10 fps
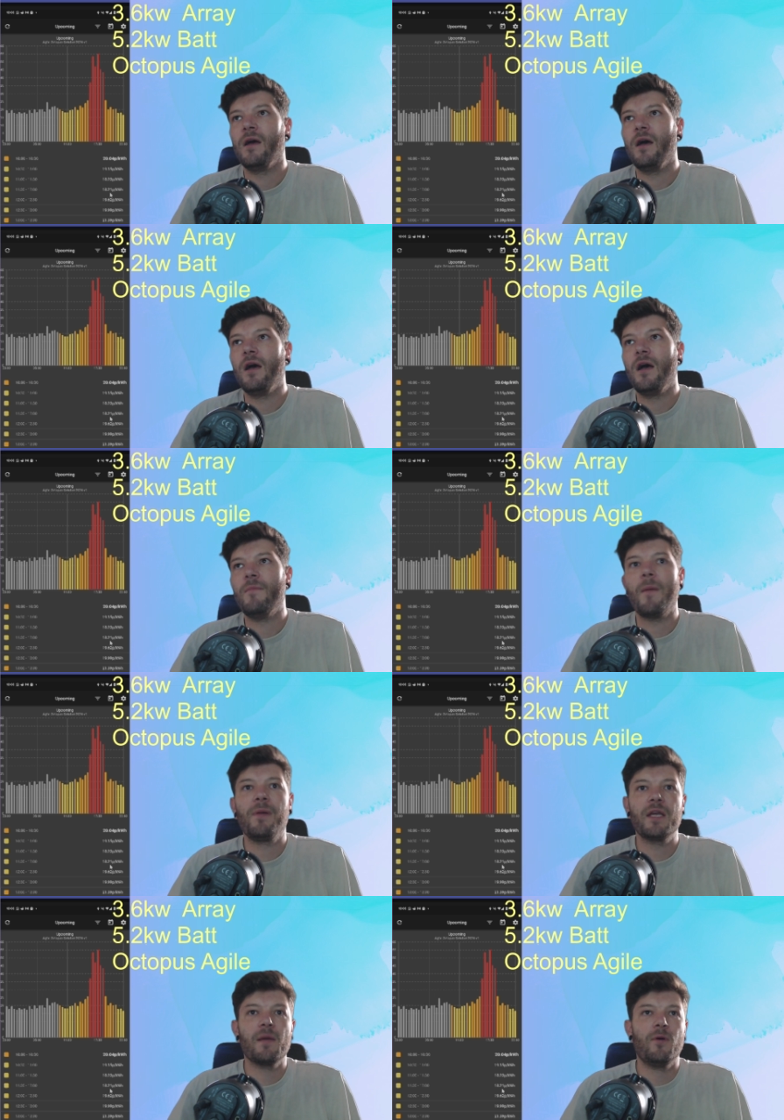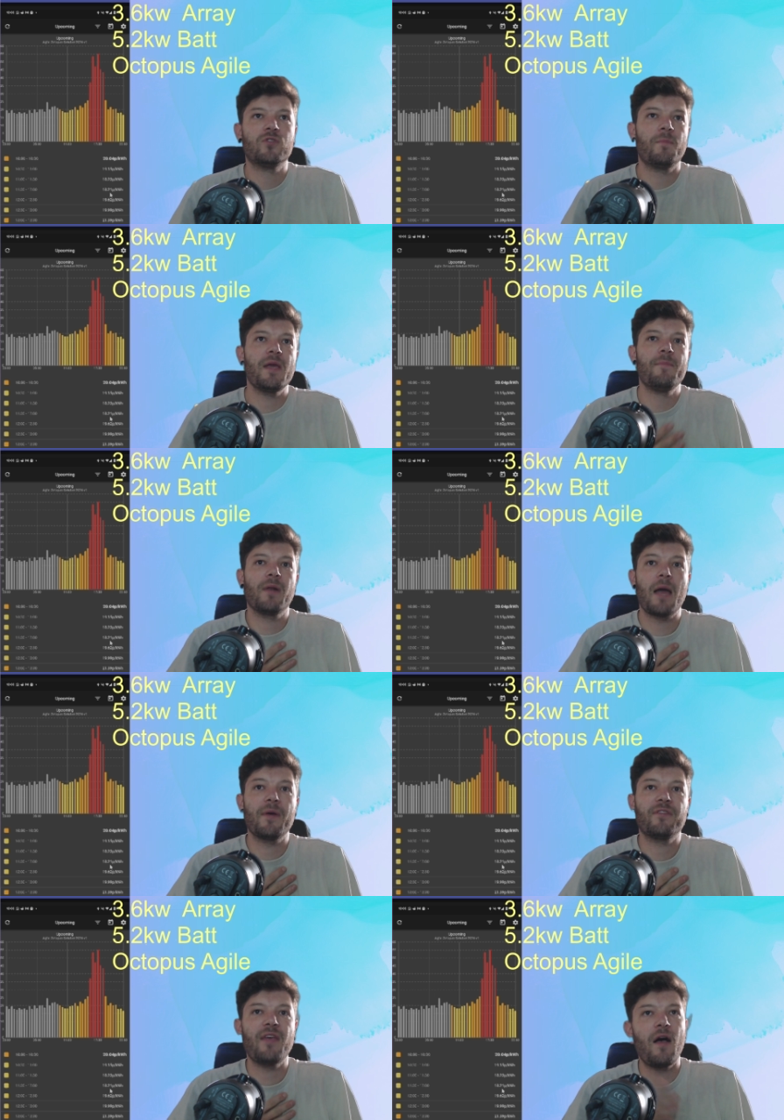um, applicable to people like
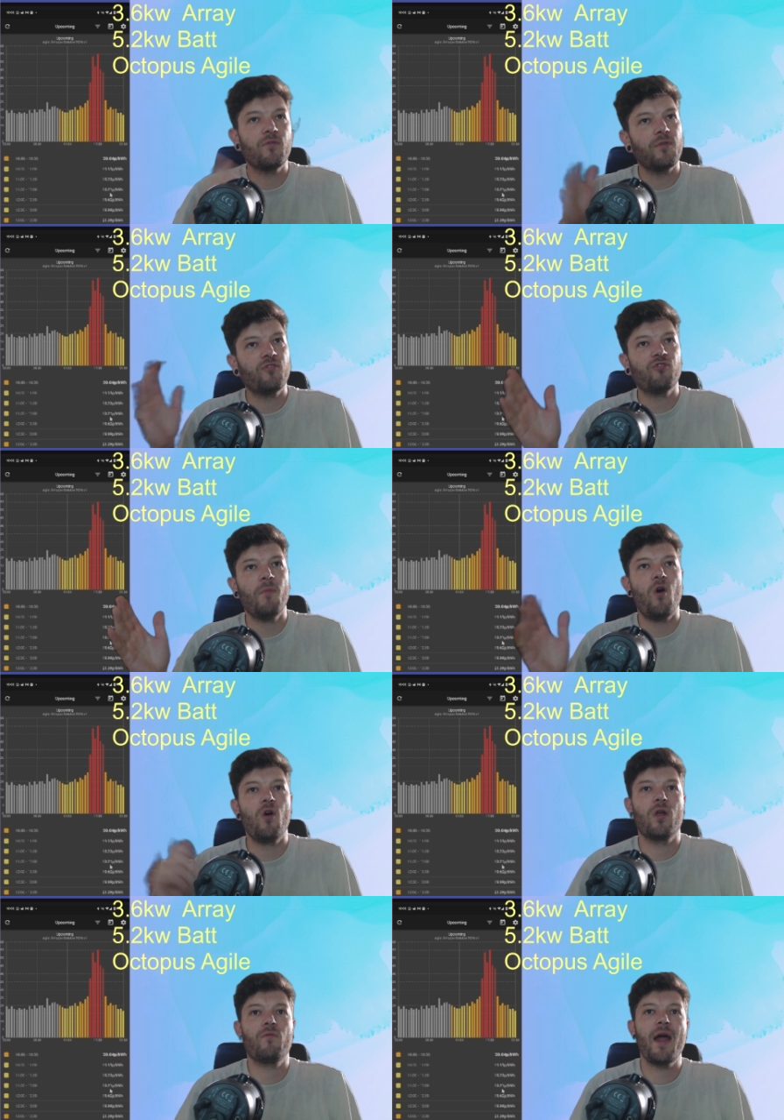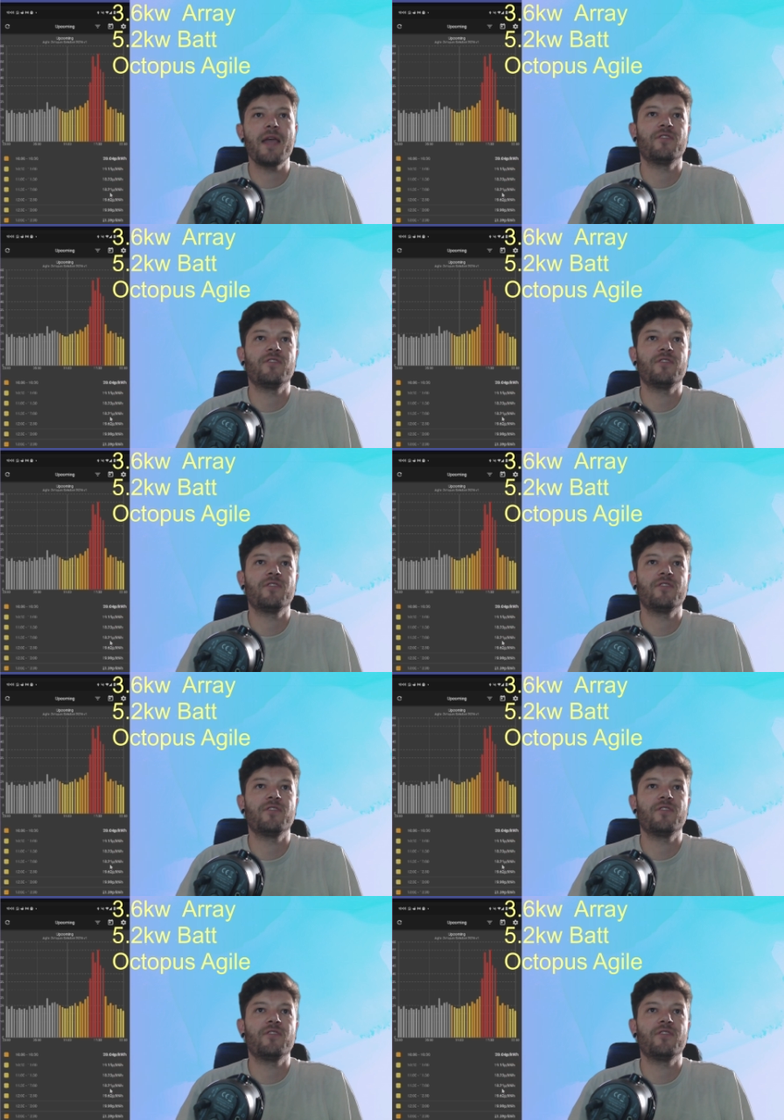myself with a small array.